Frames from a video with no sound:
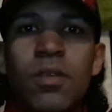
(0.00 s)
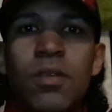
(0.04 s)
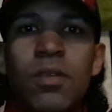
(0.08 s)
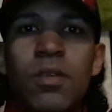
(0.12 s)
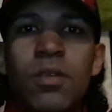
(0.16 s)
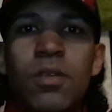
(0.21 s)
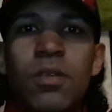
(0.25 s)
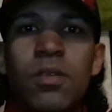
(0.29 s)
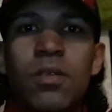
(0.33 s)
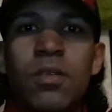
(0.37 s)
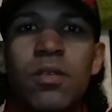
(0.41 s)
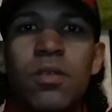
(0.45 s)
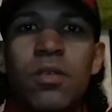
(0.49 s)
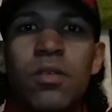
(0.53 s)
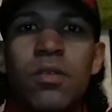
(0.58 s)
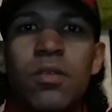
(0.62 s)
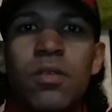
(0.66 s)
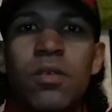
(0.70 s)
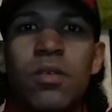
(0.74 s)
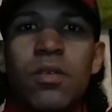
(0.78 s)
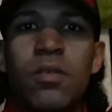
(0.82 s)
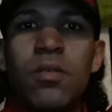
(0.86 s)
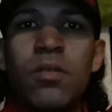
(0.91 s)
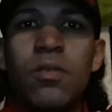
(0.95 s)

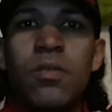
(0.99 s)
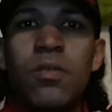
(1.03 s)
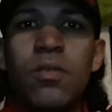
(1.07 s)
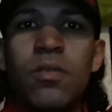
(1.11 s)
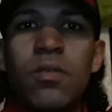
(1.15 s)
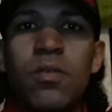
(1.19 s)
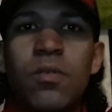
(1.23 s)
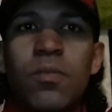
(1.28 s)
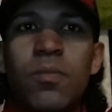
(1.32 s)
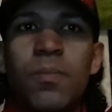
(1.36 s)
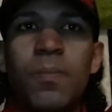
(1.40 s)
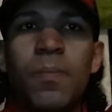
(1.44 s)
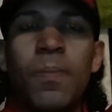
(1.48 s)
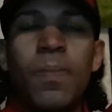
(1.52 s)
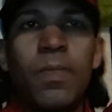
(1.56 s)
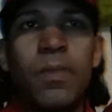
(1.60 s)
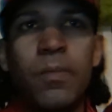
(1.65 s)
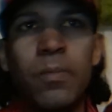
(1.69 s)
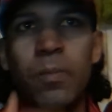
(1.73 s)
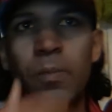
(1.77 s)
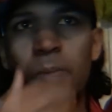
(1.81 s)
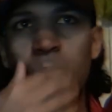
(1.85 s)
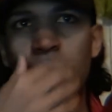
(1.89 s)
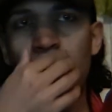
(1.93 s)

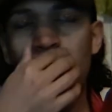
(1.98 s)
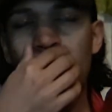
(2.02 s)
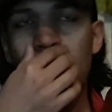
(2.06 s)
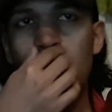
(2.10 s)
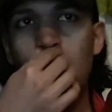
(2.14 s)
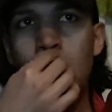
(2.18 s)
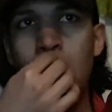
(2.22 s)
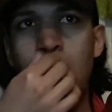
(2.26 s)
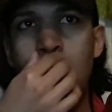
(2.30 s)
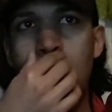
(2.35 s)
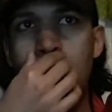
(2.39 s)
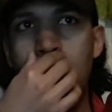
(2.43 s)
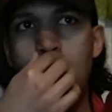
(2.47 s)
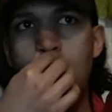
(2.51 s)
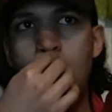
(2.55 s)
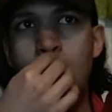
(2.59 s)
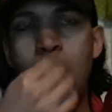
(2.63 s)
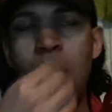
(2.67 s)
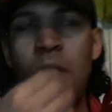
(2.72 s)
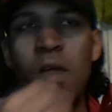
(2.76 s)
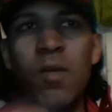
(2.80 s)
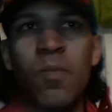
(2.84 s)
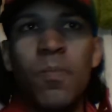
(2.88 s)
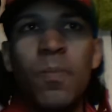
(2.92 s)

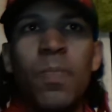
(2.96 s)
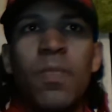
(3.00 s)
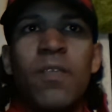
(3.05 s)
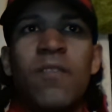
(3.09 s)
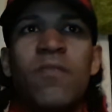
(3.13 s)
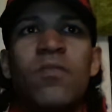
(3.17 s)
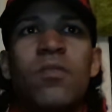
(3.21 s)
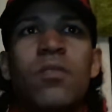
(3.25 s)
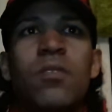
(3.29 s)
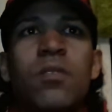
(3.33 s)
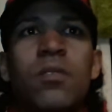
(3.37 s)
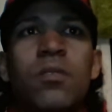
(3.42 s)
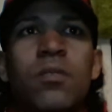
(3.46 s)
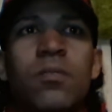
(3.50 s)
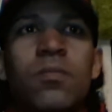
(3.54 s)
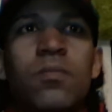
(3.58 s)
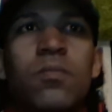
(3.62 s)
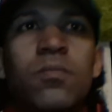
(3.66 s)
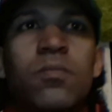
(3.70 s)
(silence)